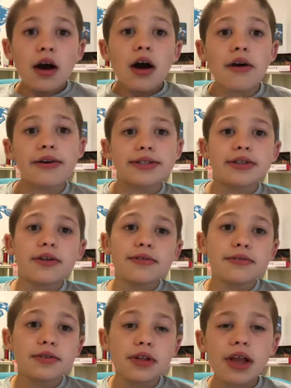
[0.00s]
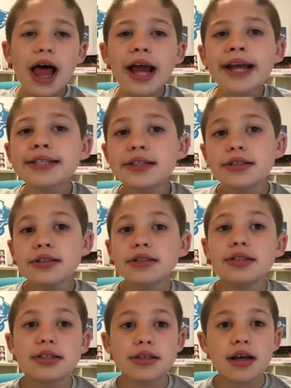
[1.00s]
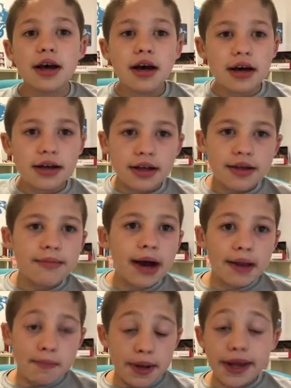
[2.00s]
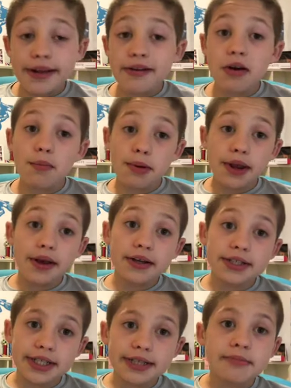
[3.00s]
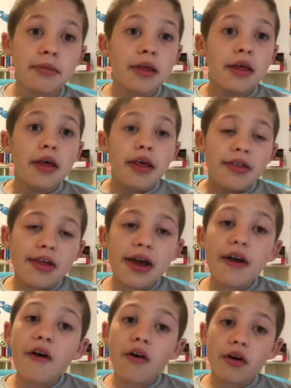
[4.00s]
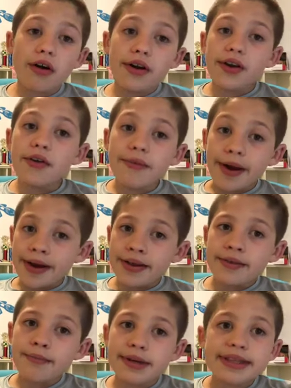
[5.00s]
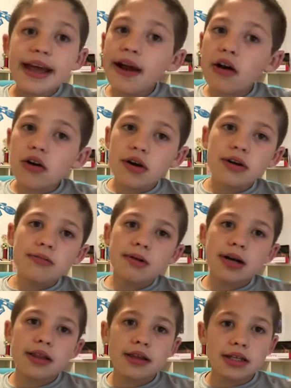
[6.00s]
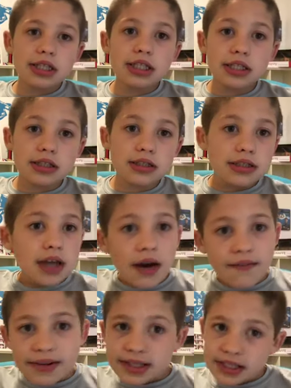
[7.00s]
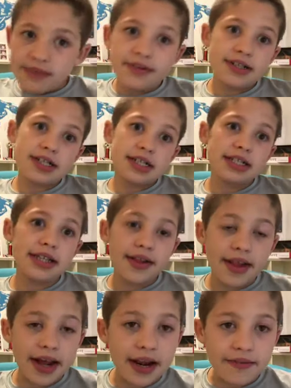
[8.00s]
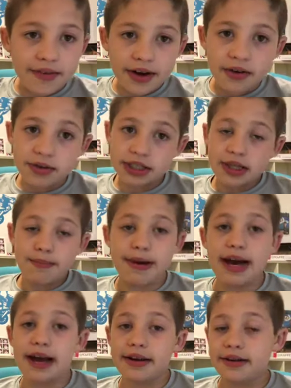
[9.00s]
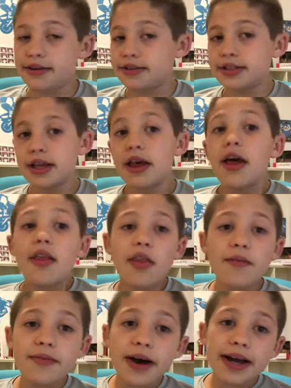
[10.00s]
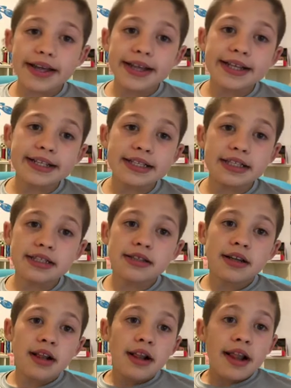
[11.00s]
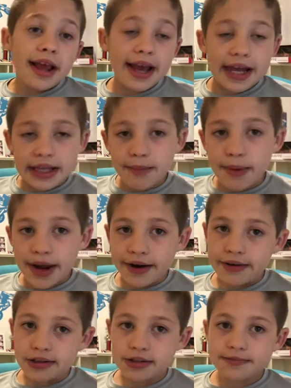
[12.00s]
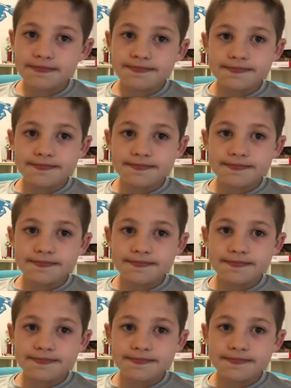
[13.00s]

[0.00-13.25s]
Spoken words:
Alright, so the Lions, in my opinion, are a pretty good team. They are underrated, but they are in one of the toughest divisions of the NFL with the Packers, the Vikings, and the Bears.